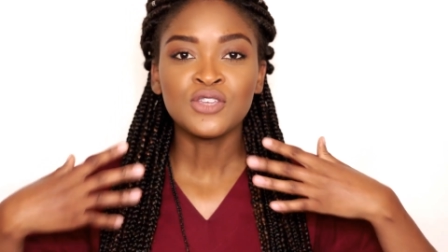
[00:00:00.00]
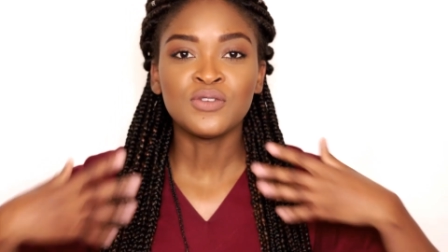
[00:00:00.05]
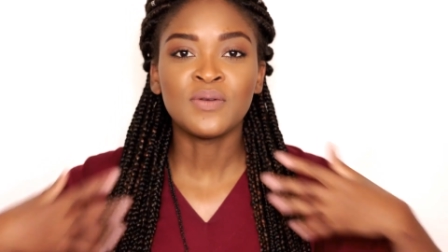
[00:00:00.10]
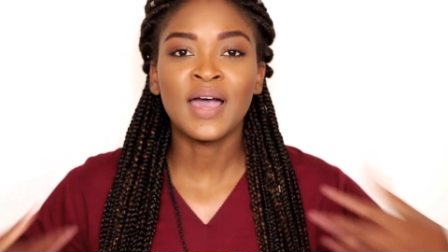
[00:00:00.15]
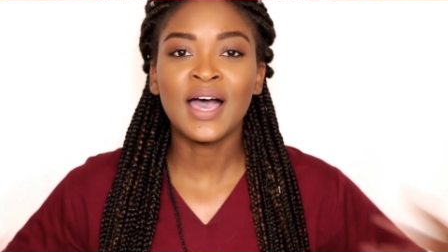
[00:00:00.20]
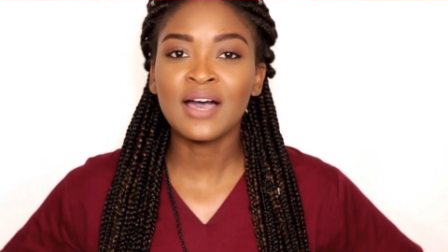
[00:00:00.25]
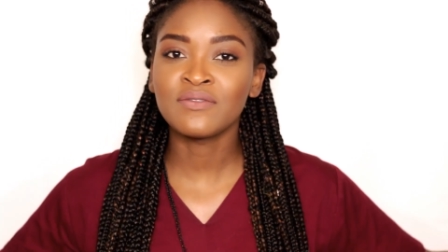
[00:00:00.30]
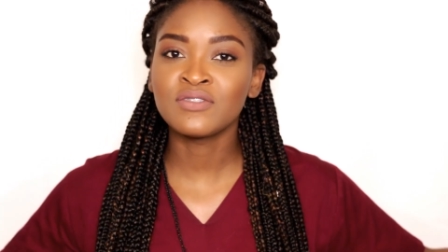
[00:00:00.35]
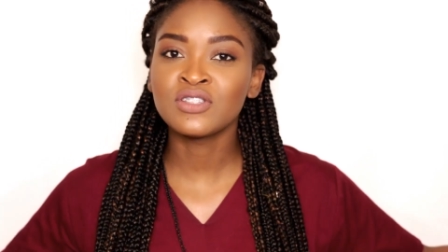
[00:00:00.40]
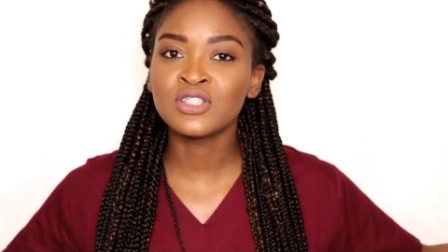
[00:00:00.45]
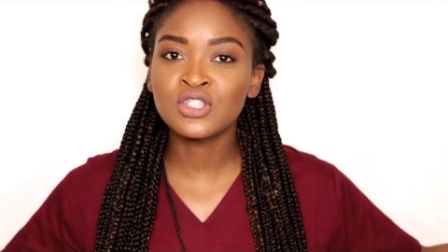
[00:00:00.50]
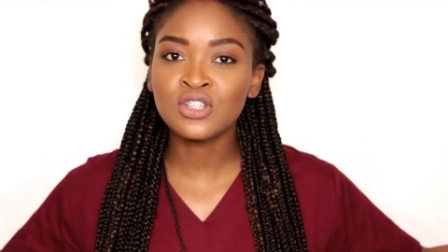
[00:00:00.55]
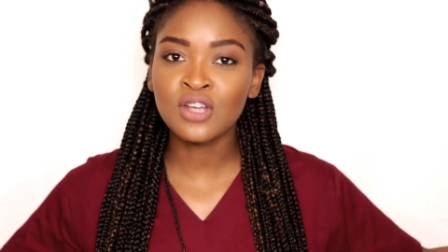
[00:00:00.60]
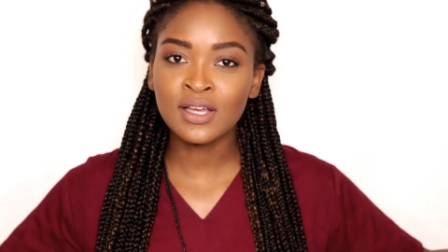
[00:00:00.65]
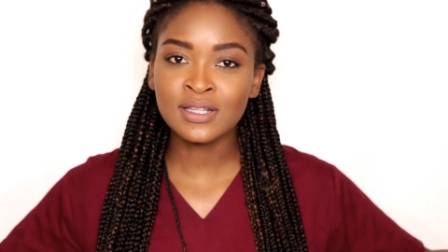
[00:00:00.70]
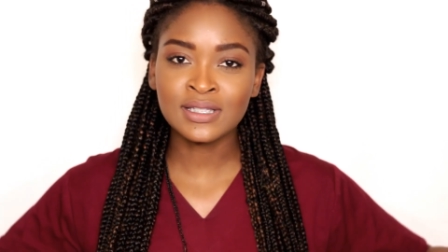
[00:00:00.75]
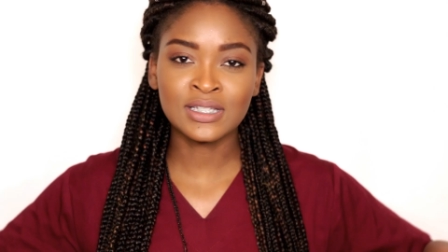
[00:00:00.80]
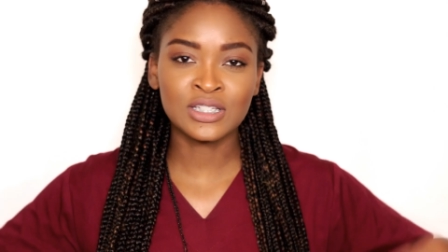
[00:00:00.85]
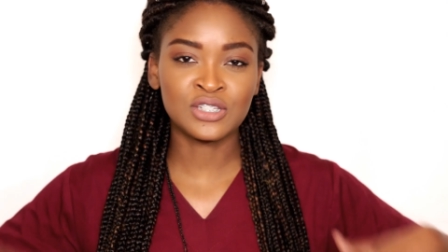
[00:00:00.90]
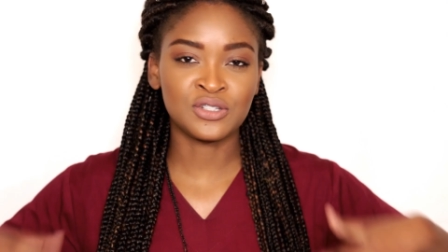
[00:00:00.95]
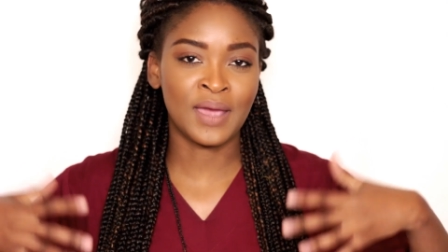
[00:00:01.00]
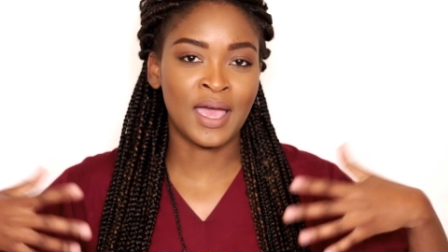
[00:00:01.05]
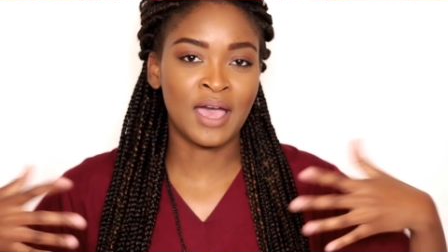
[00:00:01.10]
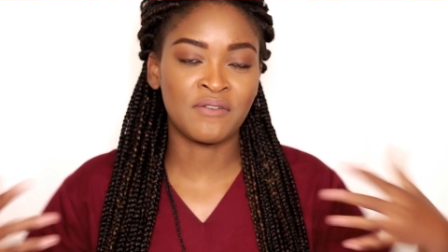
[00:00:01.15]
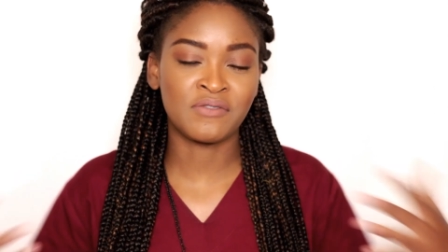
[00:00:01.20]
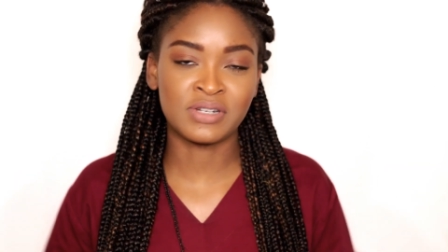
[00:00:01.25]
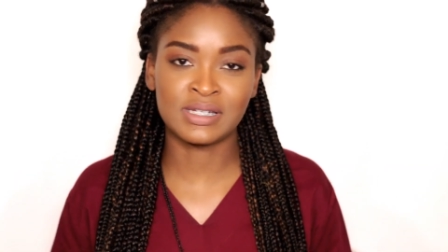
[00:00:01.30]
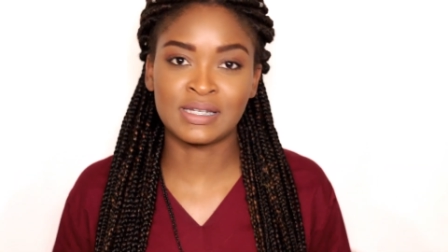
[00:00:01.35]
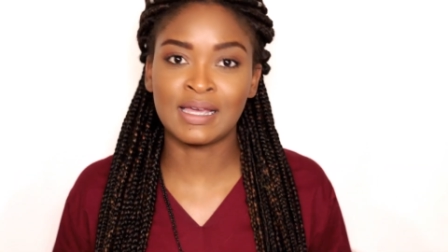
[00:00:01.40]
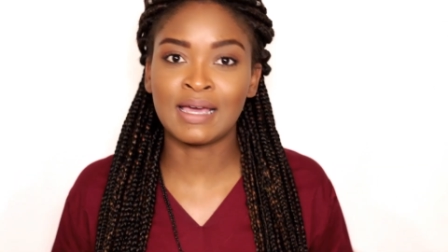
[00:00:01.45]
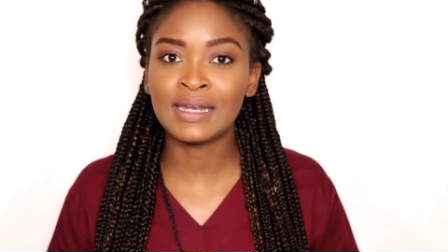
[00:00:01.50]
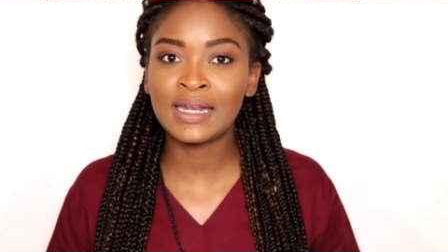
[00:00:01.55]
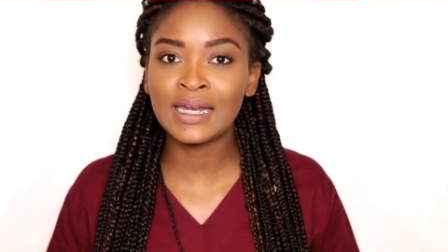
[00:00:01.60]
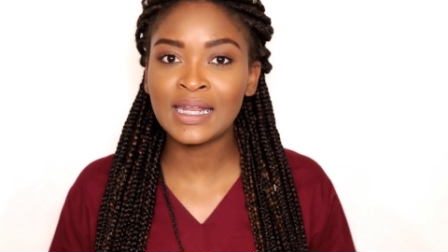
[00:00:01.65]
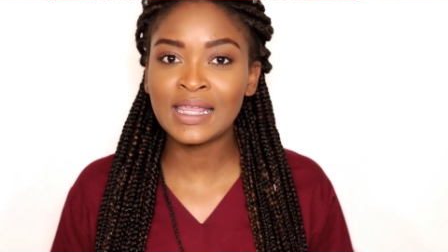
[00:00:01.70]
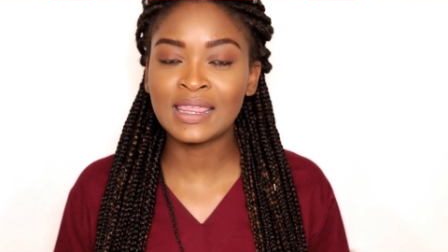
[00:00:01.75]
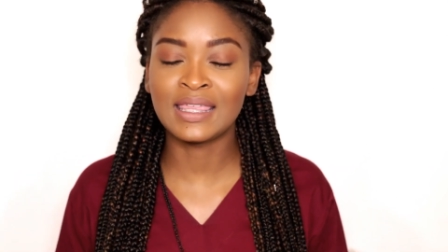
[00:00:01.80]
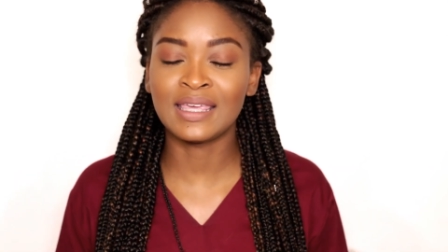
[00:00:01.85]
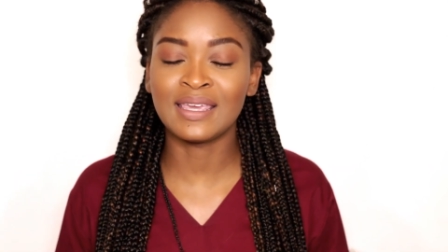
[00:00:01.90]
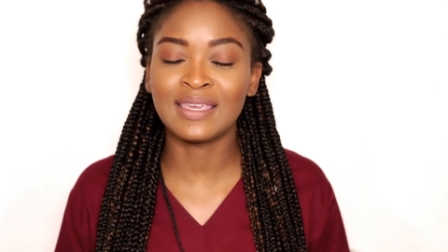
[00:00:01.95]
you haven't started, you haven't done
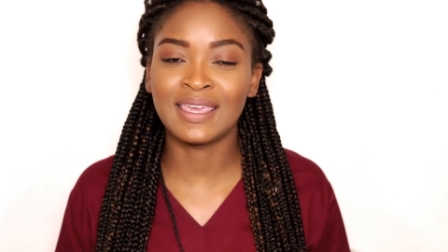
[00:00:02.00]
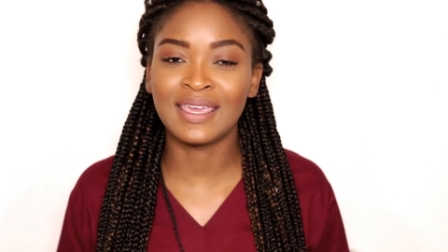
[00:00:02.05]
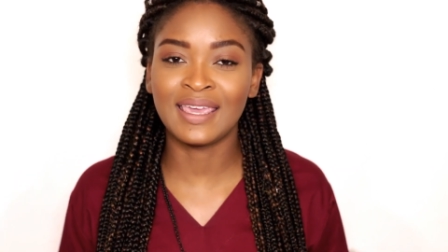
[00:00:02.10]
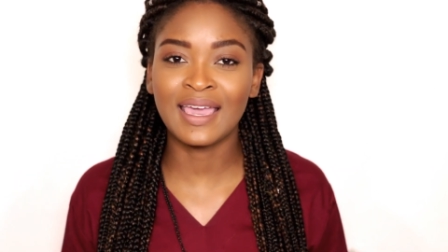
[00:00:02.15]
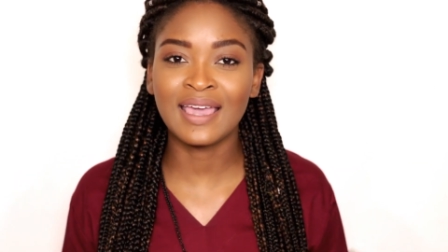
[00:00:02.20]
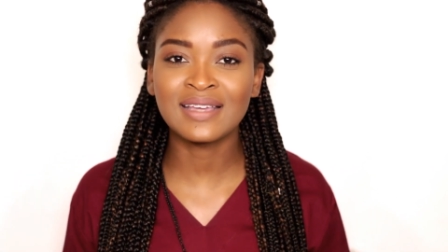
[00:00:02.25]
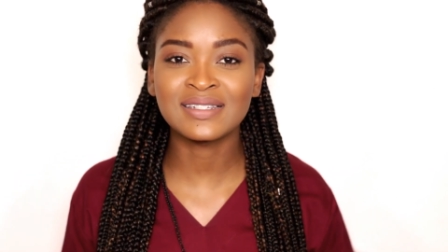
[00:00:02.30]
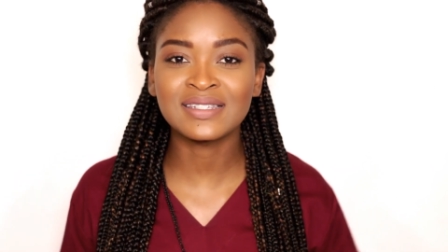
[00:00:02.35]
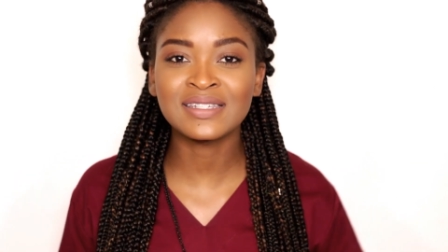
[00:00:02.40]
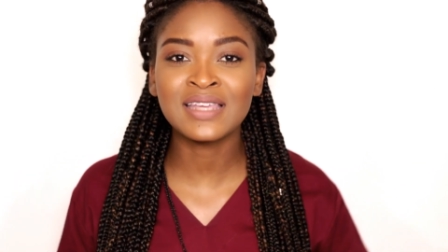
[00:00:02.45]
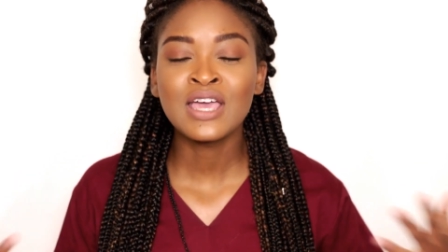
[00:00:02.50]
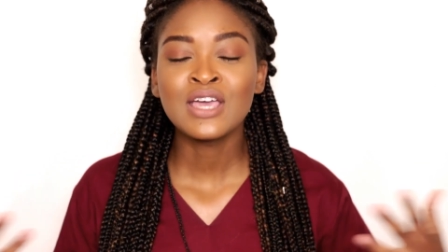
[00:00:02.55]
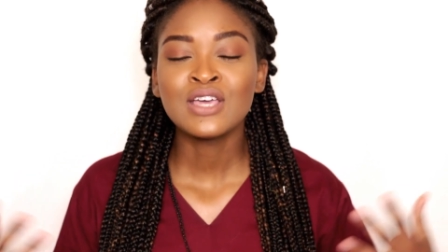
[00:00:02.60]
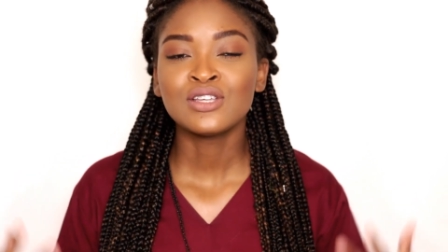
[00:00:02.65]
anything yet,